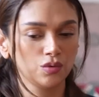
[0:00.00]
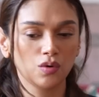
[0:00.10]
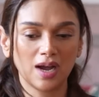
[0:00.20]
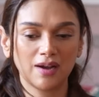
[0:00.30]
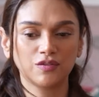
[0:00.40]

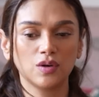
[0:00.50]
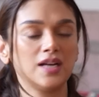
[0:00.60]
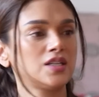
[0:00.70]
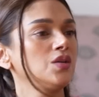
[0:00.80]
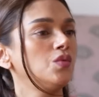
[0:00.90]
you have to
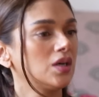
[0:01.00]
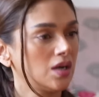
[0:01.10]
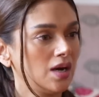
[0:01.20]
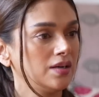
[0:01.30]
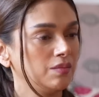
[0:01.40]
actually
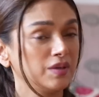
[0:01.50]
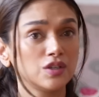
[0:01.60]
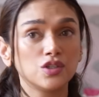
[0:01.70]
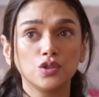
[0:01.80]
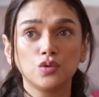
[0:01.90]
work harder,
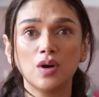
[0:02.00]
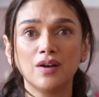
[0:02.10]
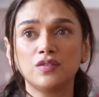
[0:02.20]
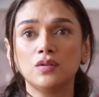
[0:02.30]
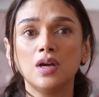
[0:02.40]
because you
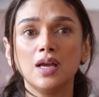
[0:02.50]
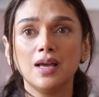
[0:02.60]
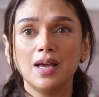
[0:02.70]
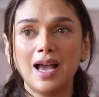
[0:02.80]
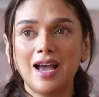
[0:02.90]
have to
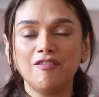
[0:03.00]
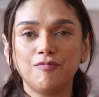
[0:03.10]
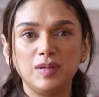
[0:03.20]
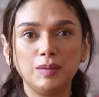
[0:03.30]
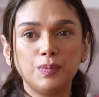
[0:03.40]

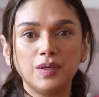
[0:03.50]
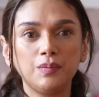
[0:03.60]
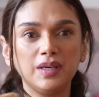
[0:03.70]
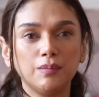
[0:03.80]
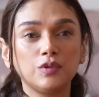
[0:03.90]
have people
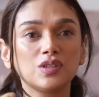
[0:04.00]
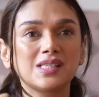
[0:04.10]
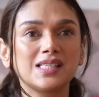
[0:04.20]
be able to